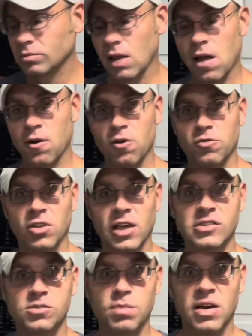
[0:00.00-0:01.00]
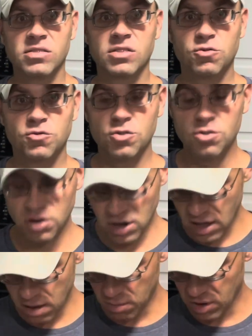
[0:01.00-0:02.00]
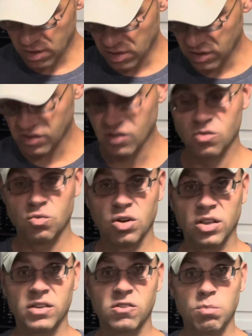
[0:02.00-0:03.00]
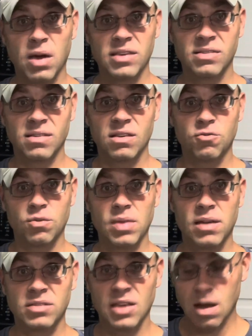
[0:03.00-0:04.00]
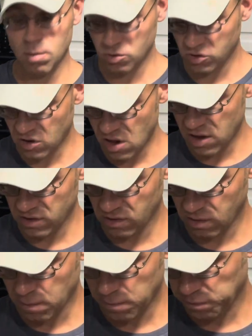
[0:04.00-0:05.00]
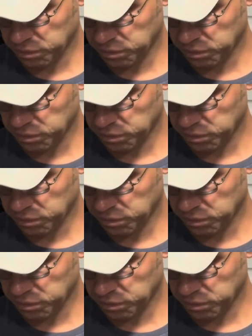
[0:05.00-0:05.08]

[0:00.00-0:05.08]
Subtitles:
I don't know if you like spicy food or not, but this is really spicy from that Diablo sauce.